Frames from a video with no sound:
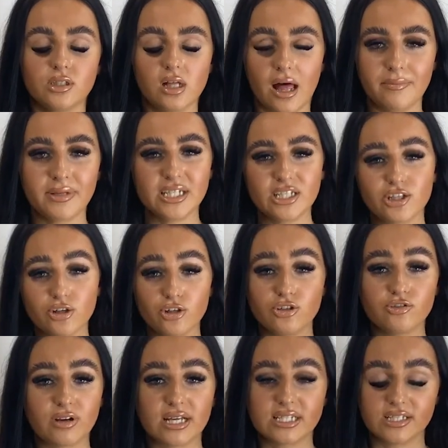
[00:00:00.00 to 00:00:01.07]
I mean you could
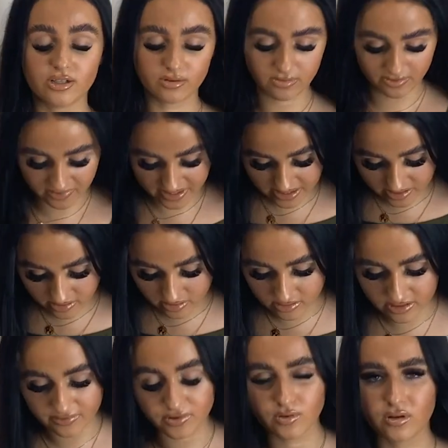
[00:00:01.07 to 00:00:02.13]
dress it up with
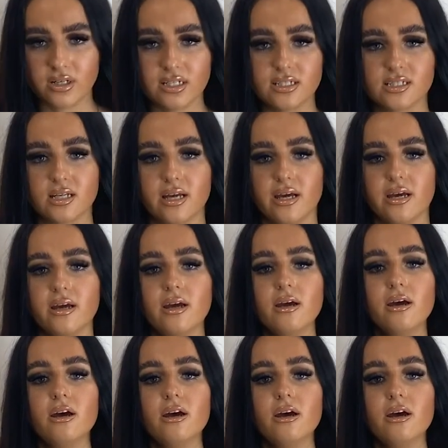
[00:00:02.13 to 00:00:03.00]
heels if you wanted to